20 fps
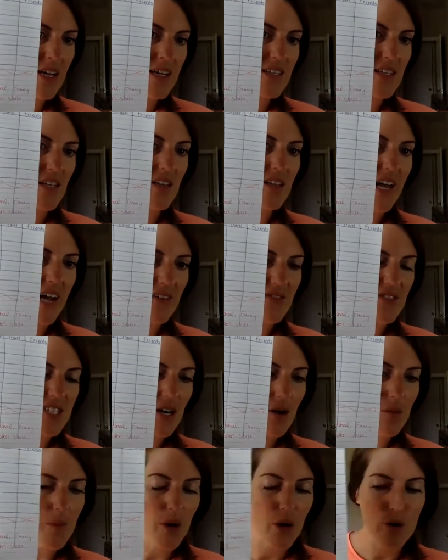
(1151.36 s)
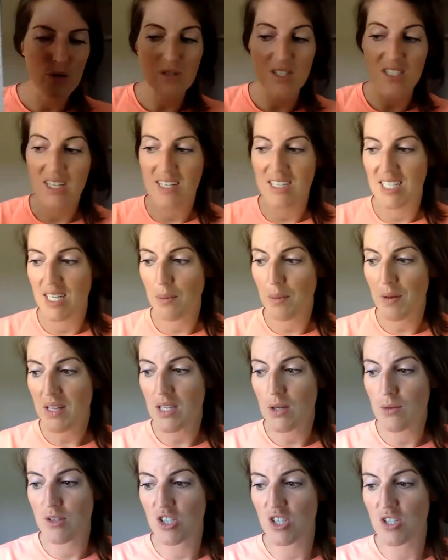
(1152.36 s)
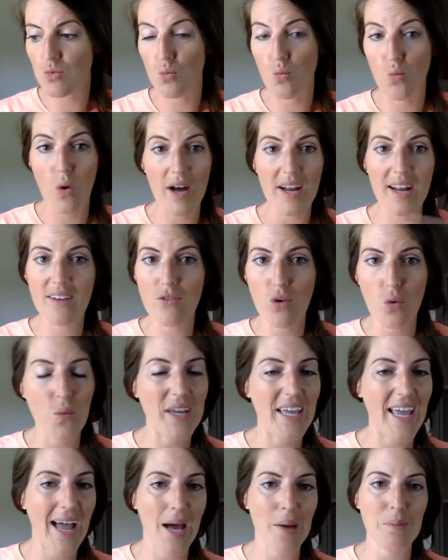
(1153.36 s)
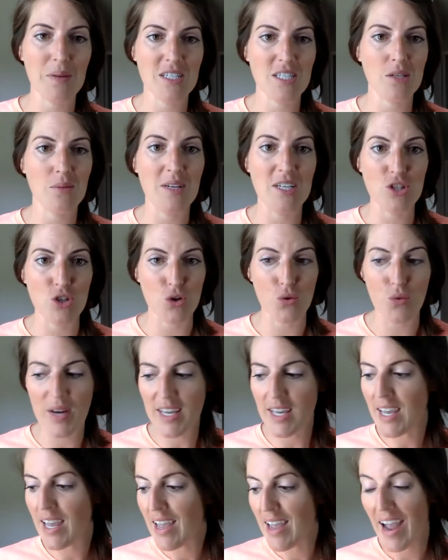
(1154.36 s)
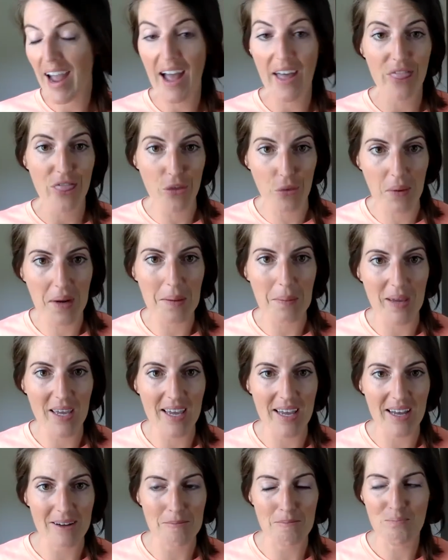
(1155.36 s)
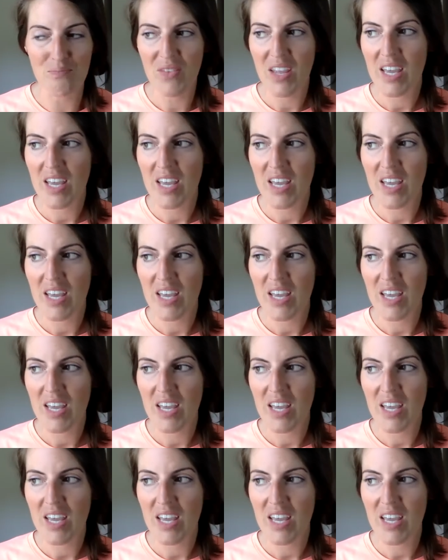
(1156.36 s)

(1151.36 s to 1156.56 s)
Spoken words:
The lifestyle posts, that typically was just whatever we happen to be doing at 3 p.m.